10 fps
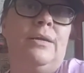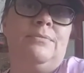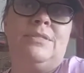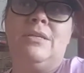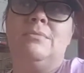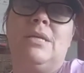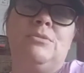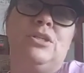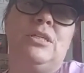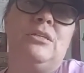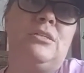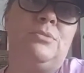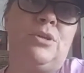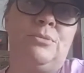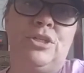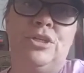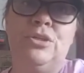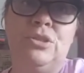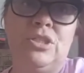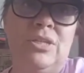Sometimes you need a subscription.
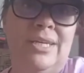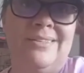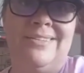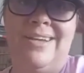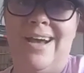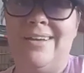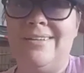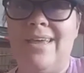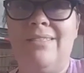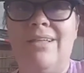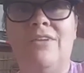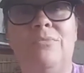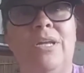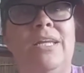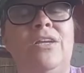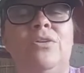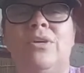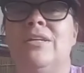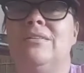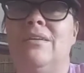Usually, it's not a lot of money. You
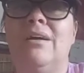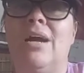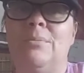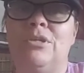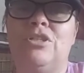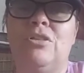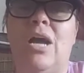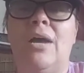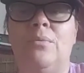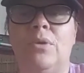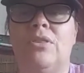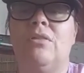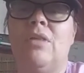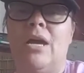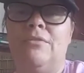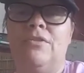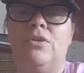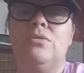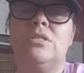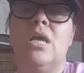can accomplish a lot with a lot of
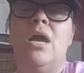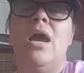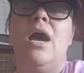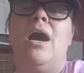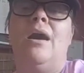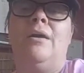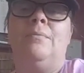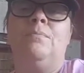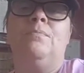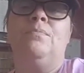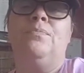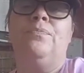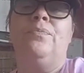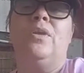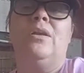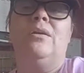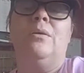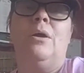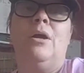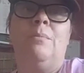those. Um,
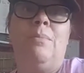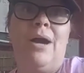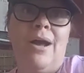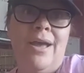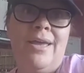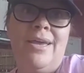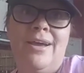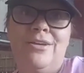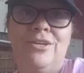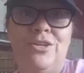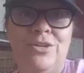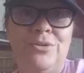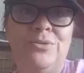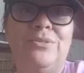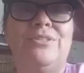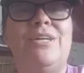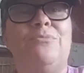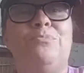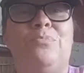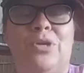Buy used
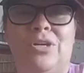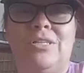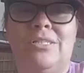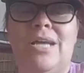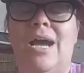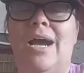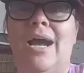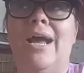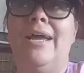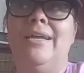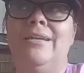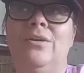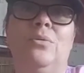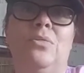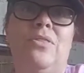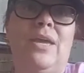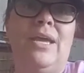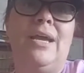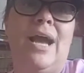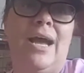books. I don't
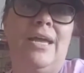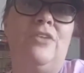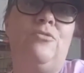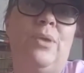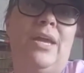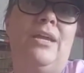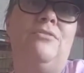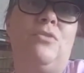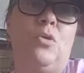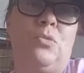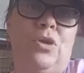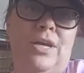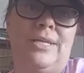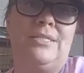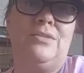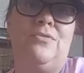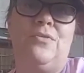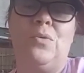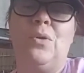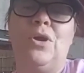think I have paid full price
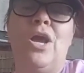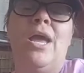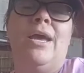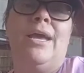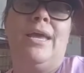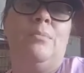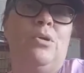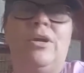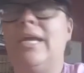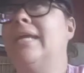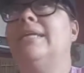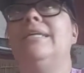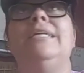for a book in